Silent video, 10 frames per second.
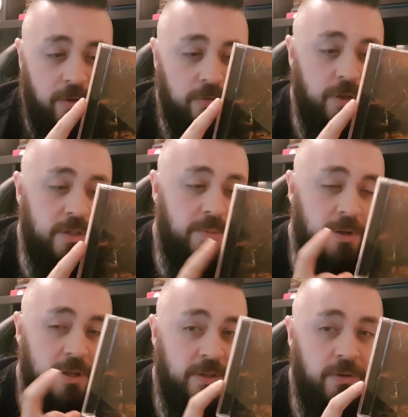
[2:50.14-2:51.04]

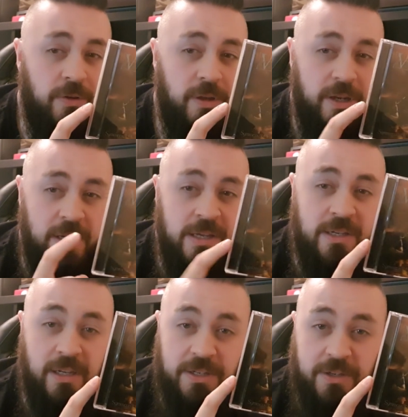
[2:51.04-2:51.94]
It's not an
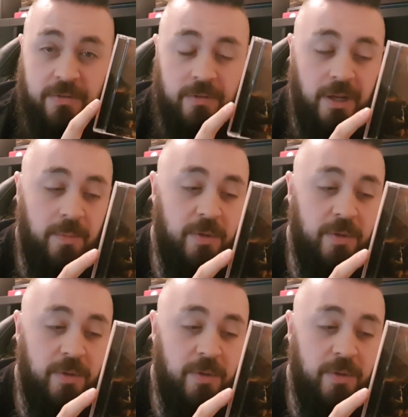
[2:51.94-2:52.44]
easy listen.